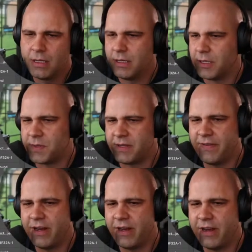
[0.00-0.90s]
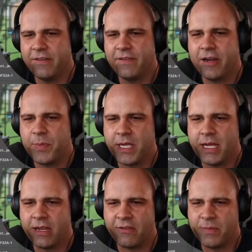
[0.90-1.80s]
This was the very, very, very
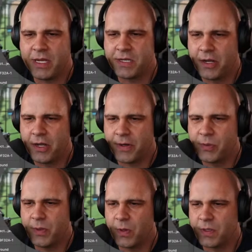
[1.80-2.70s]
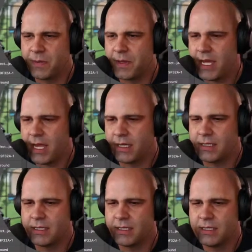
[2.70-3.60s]
beginning of me starting to explore some
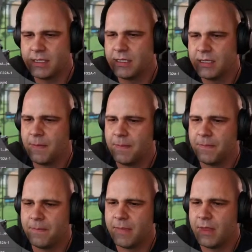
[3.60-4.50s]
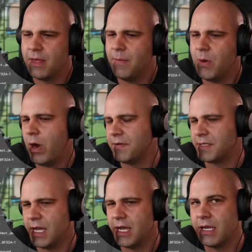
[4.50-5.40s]
things. My wife is
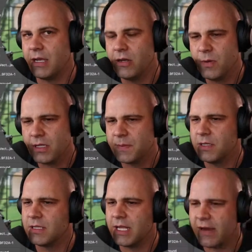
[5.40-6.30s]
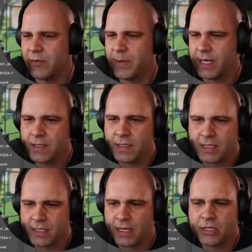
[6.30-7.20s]
like, you don't want them to look like everybody
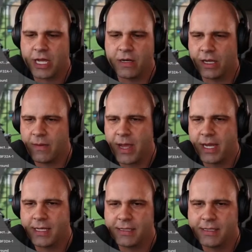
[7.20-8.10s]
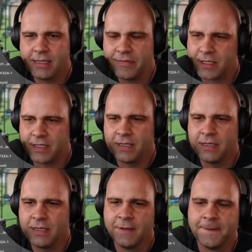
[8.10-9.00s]
else's on the channel. You got to make it different.
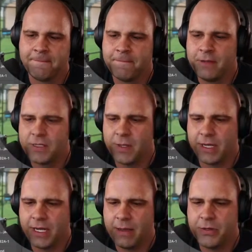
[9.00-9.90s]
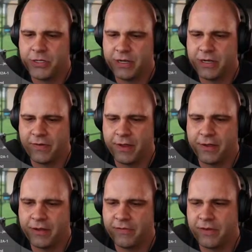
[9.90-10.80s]
So I kept pushing it
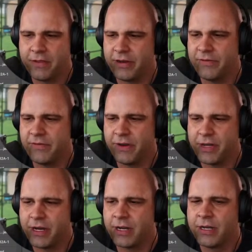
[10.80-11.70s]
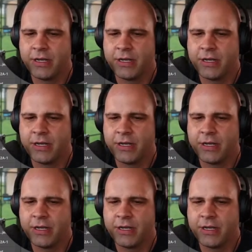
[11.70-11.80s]
further and further and further.